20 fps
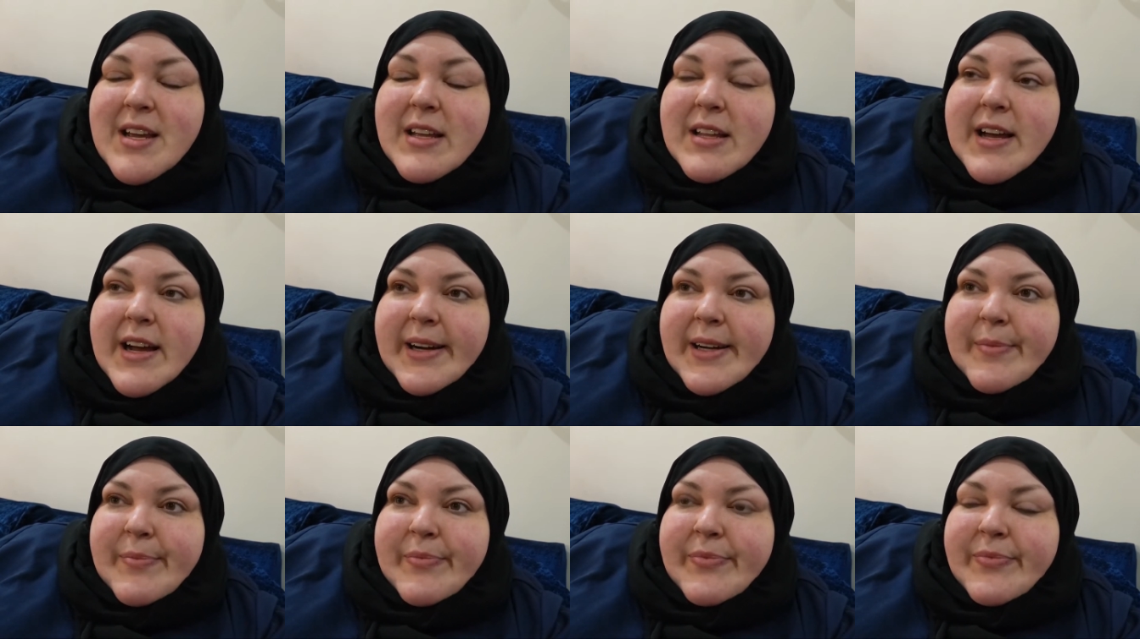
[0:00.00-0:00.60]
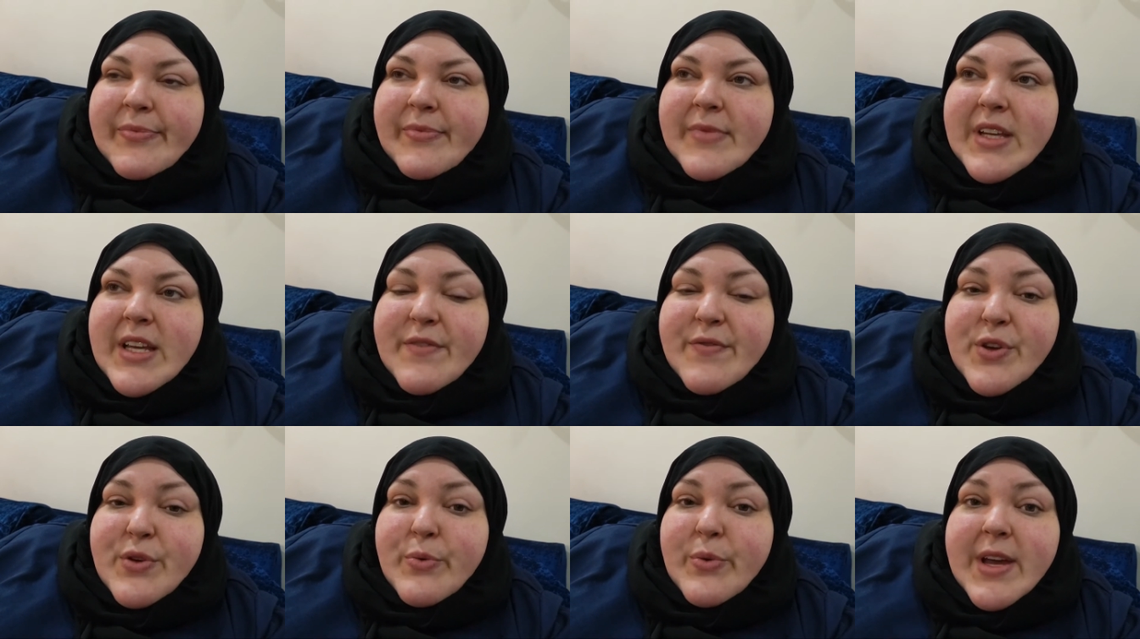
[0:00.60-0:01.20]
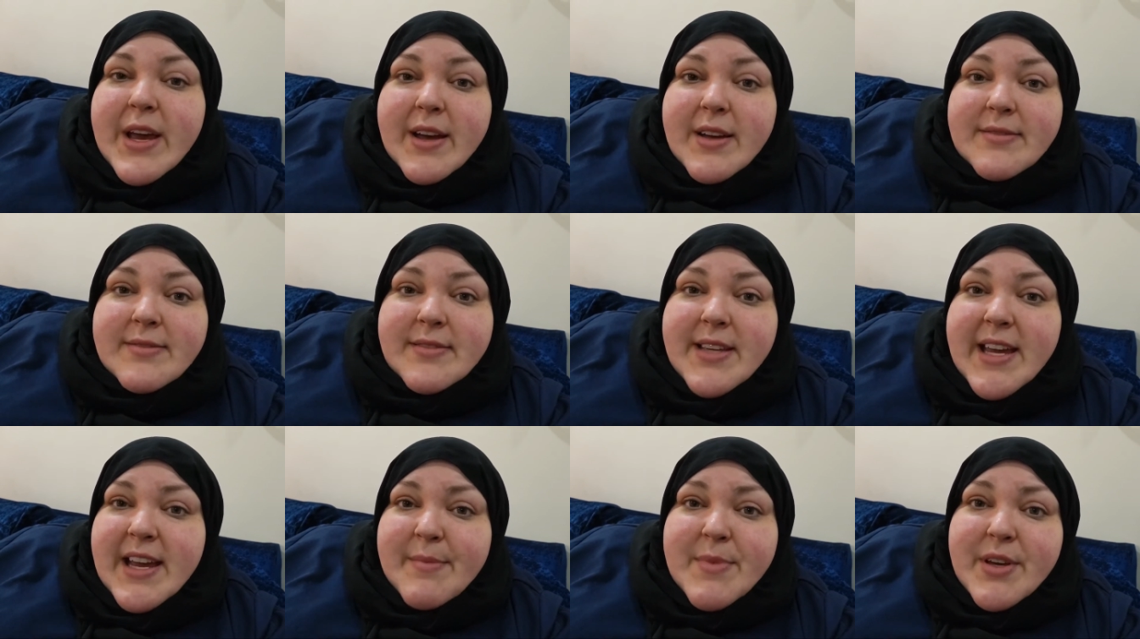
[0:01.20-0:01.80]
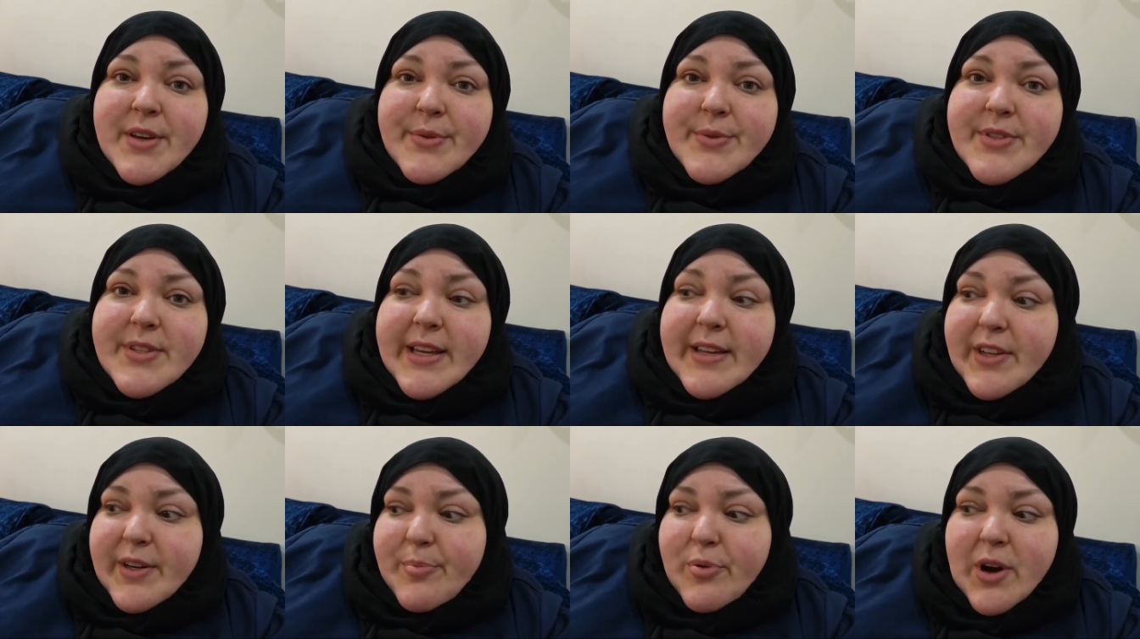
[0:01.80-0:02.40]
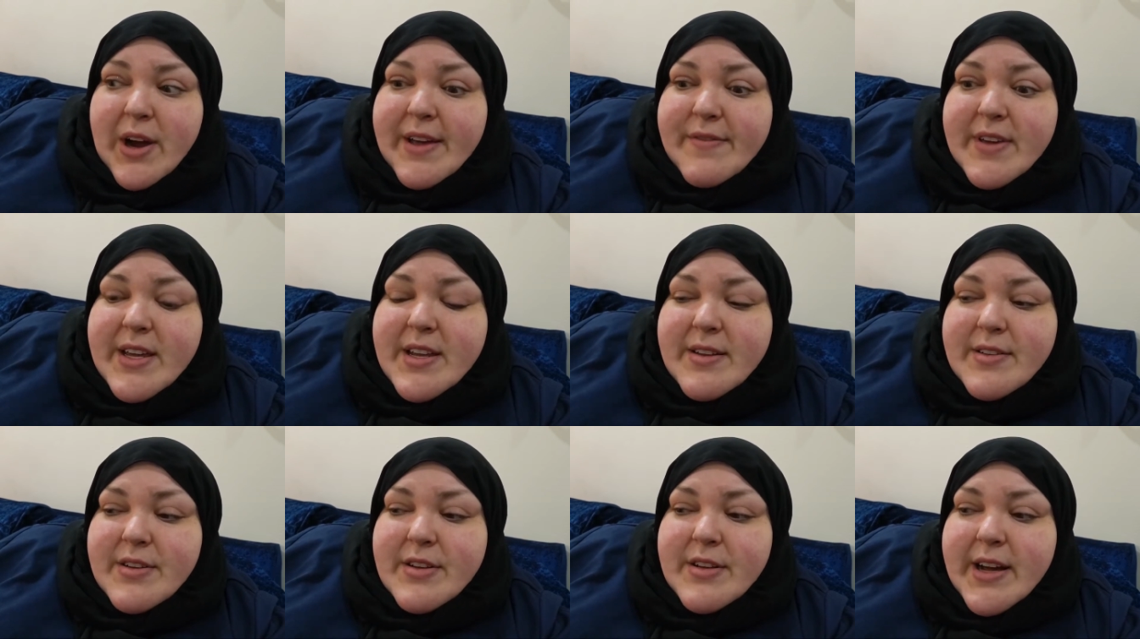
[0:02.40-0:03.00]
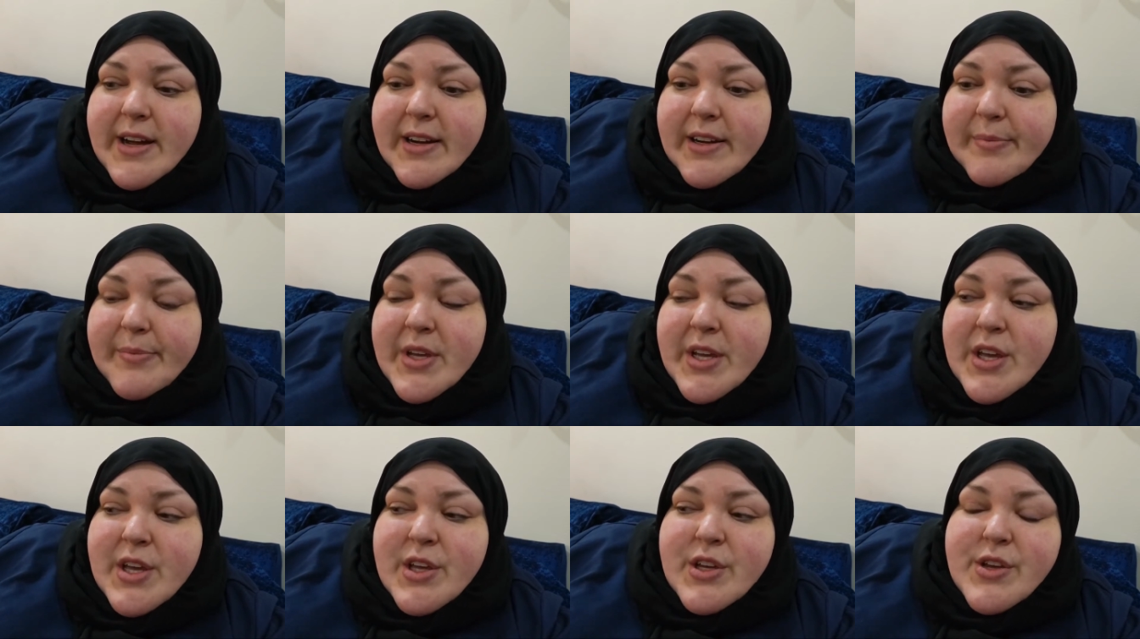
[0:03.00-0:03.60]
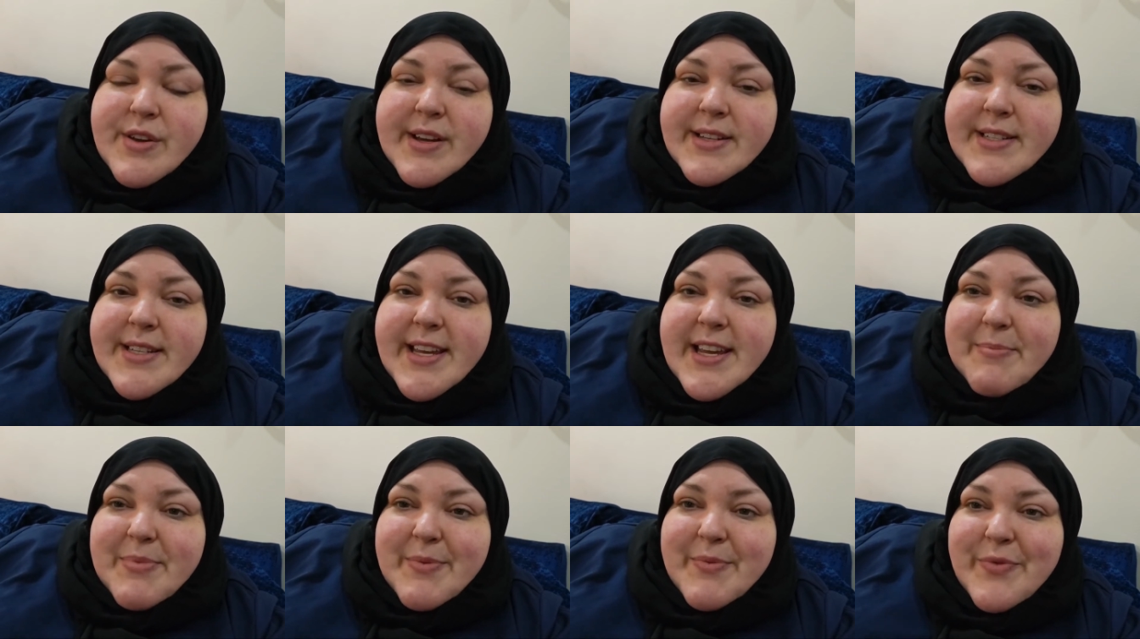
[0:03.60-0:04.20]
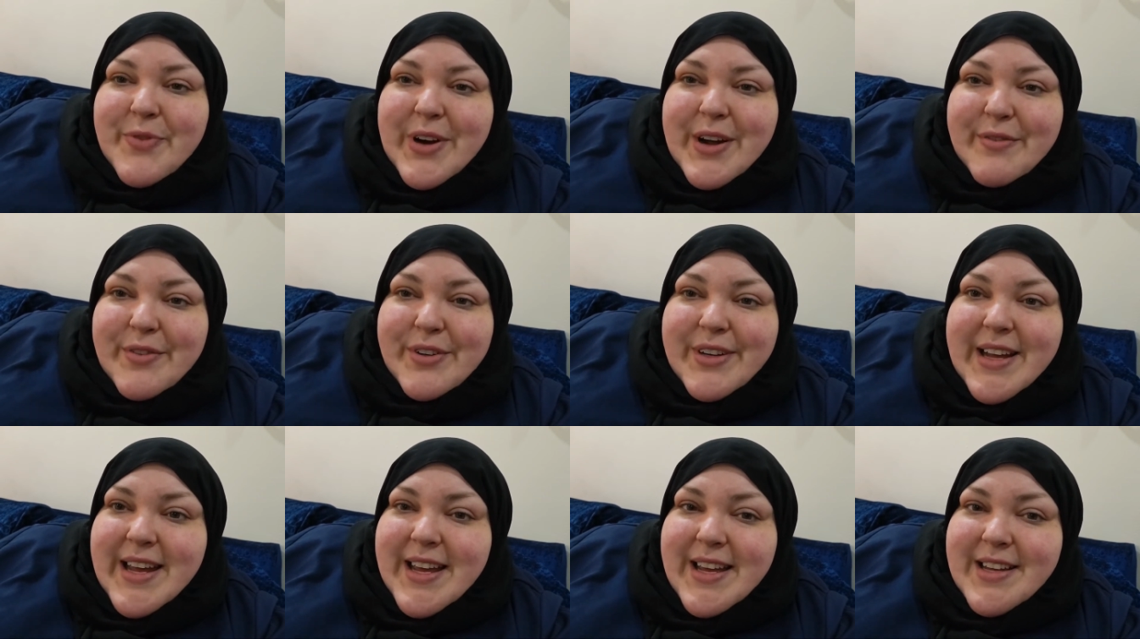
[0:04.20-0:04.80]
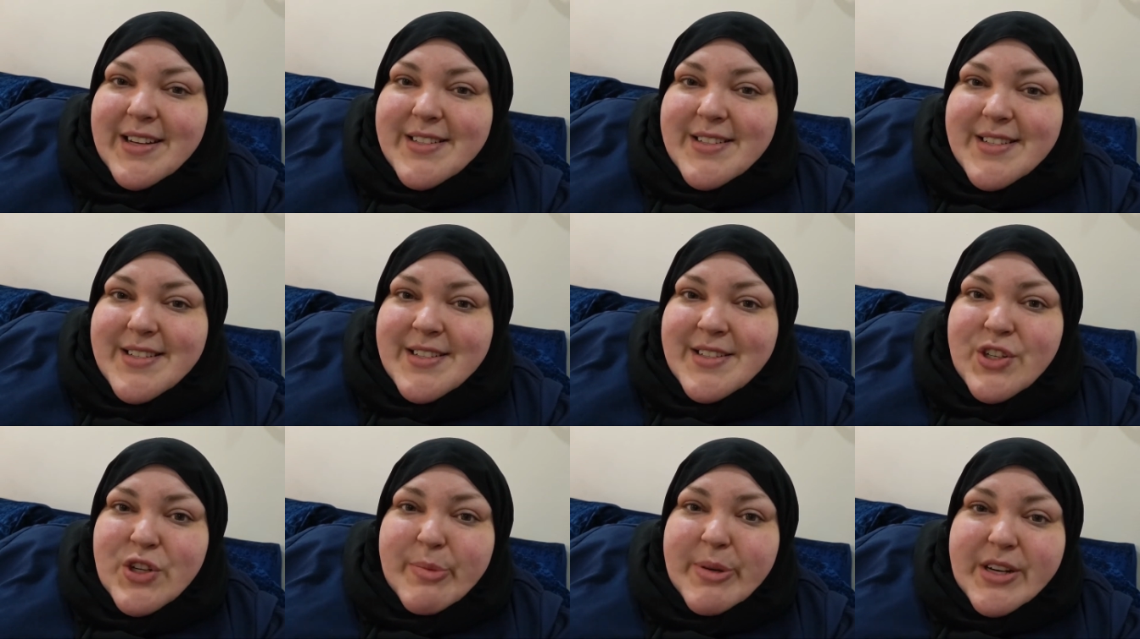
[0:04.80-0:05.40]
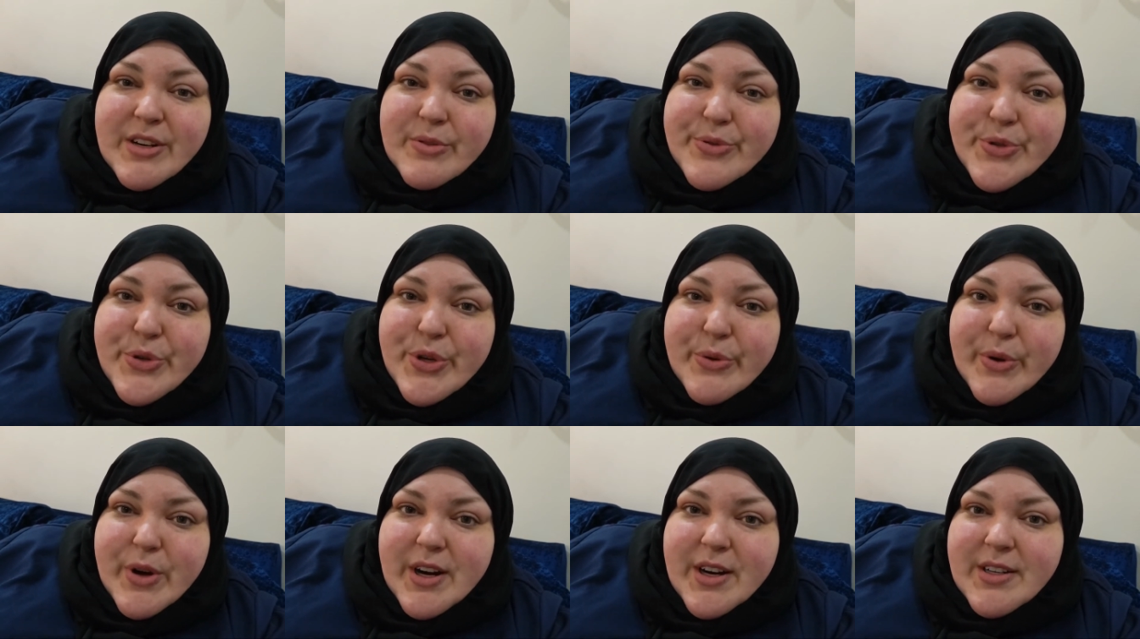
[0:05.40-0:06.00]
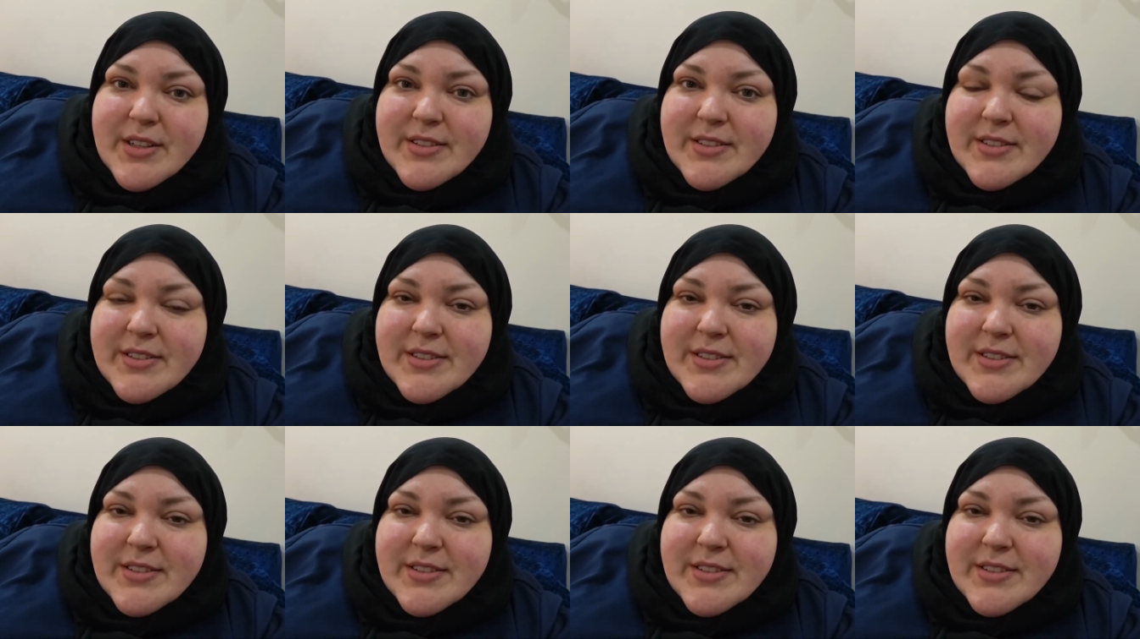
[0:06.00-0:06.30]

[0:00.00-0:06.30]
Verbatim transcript: Um, if you, yeah, cameos, like they're private, um, you get to keep them forever and nobody knows who you are.